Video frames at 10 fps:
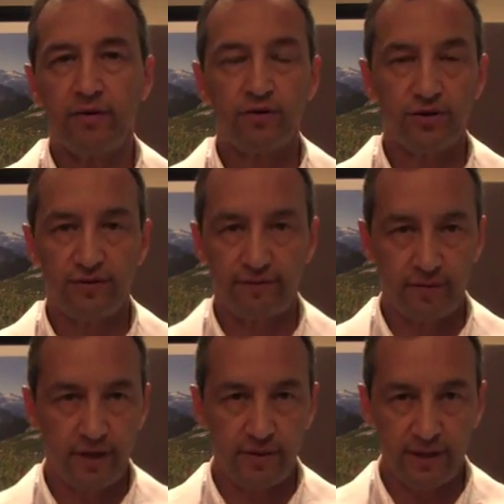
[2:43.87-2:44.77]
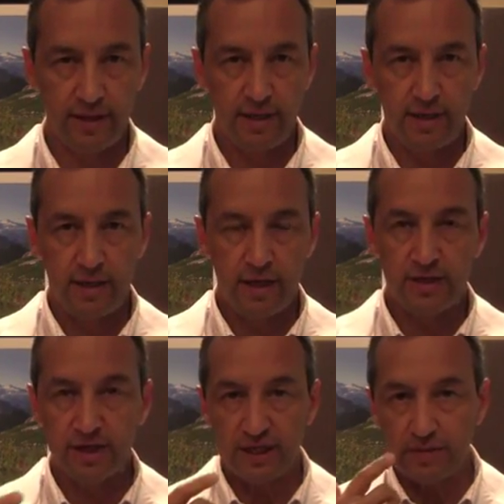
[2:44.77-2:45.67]
Of course, you're familiar with
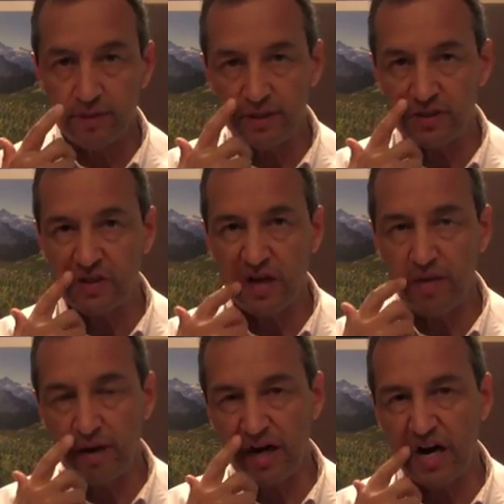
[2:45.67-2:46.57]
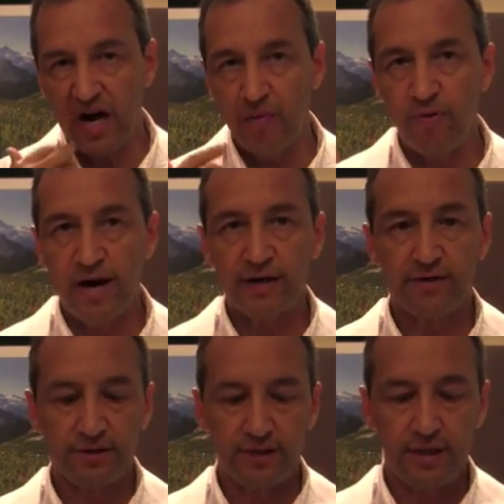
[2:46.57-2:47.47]
adjustments by
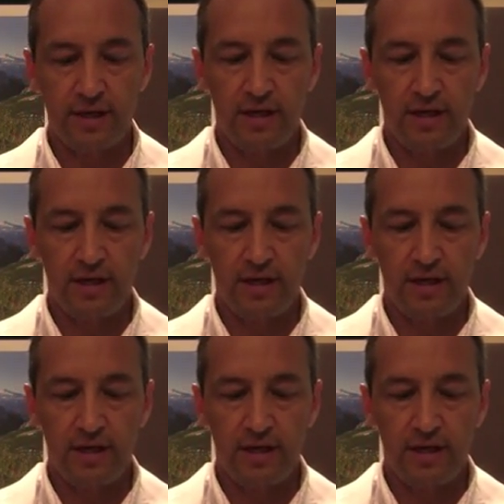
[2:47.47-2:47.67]
chiropractors.